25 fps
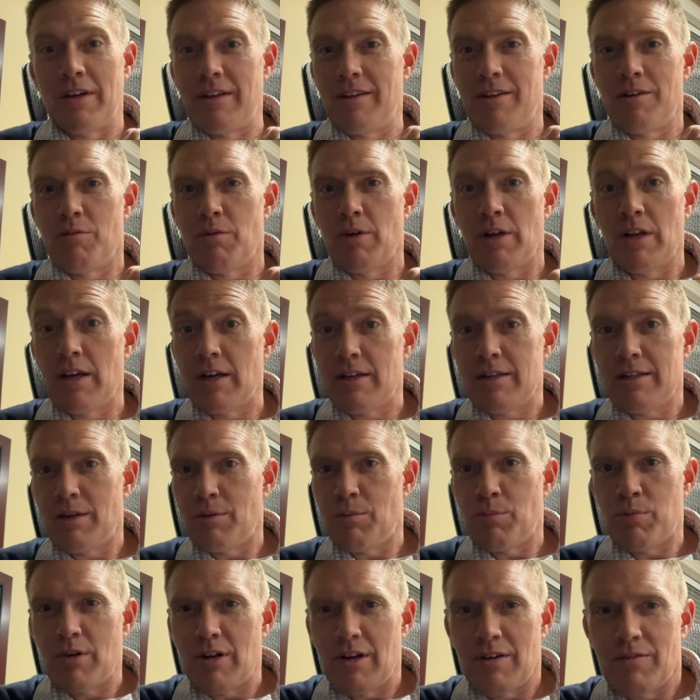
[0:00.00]
the
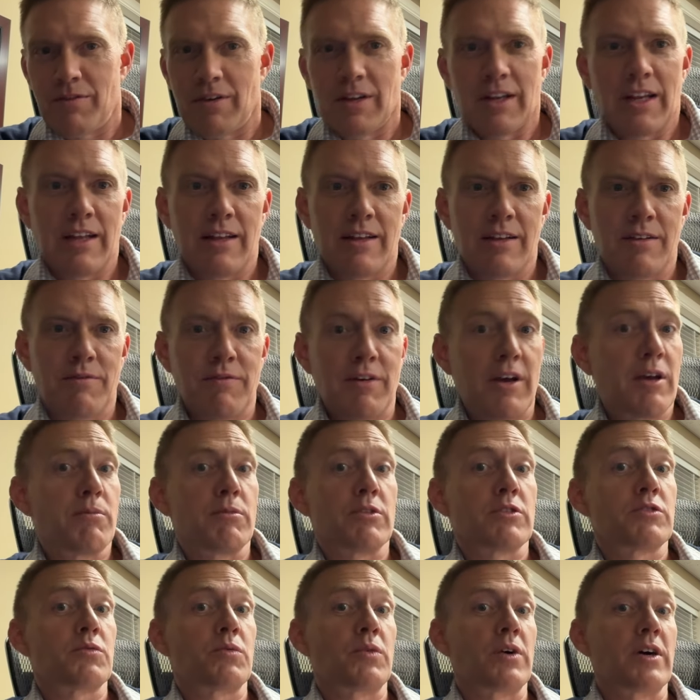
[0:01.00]
reluctant prophet, and the
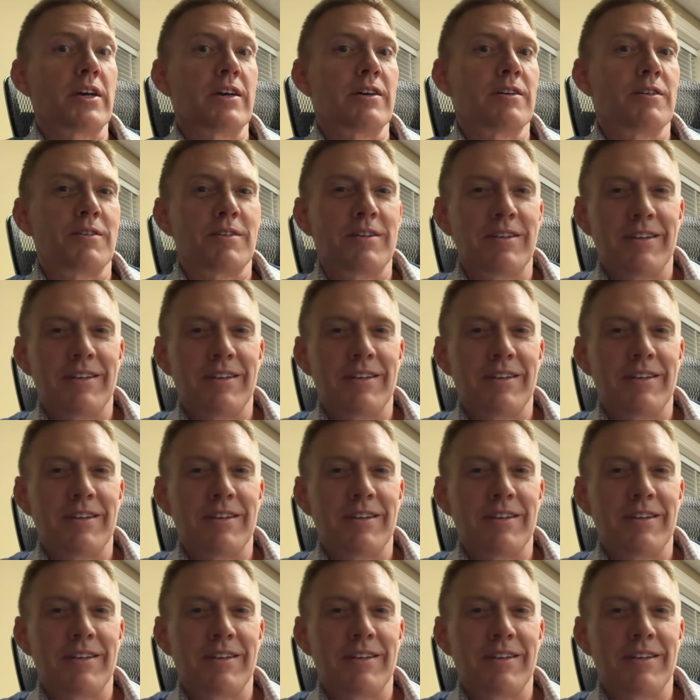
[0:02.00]
famous whale.